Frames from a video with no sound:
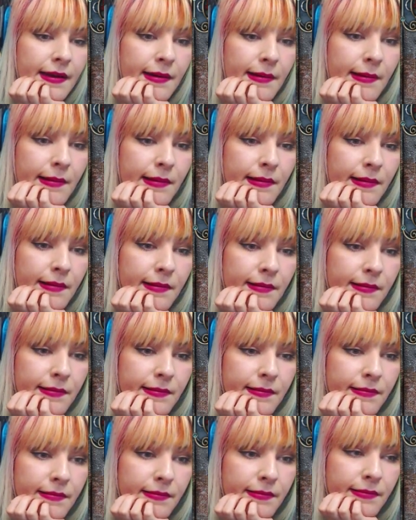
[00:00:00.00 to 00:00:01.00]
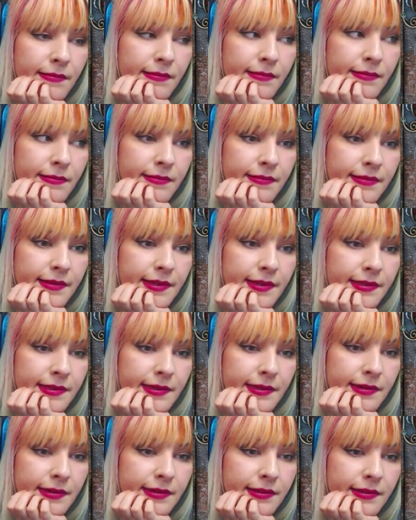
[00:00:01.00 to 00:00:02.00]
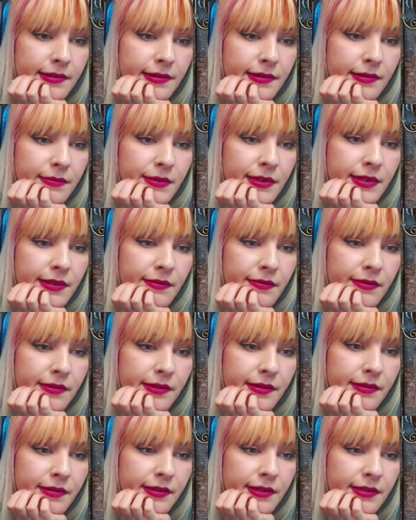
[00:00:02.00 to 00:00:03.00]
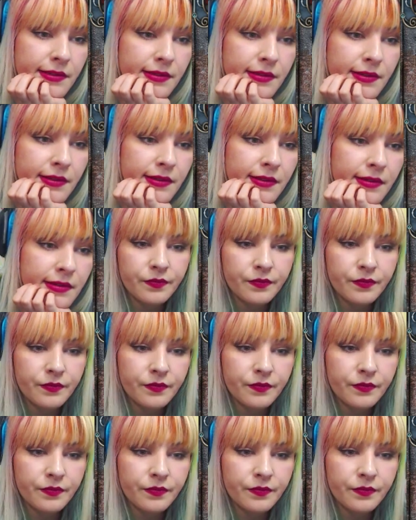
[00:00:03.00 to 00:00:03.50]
Oh, that's actually going to be difficult, isn't it?